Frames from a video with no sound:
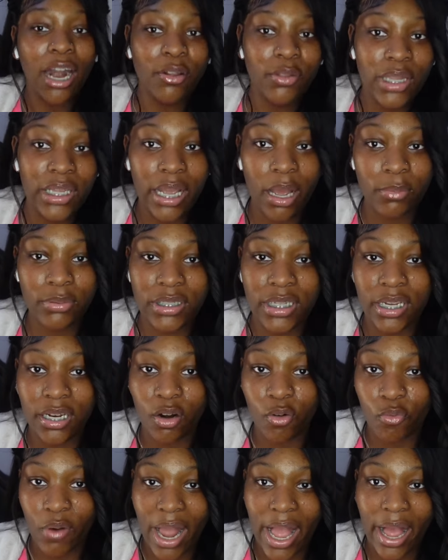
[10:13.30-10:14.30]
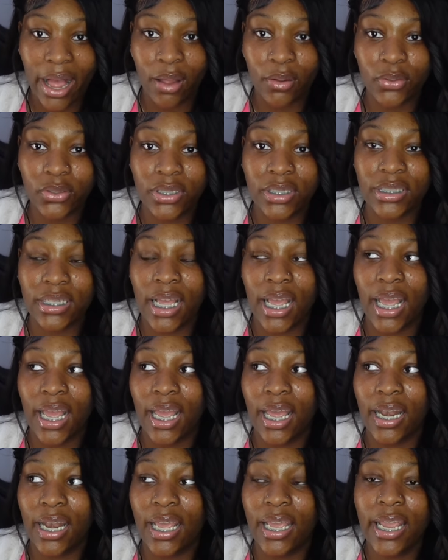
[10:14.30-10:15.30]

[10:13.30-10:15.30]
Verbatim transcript: don't think I was getting aroused, and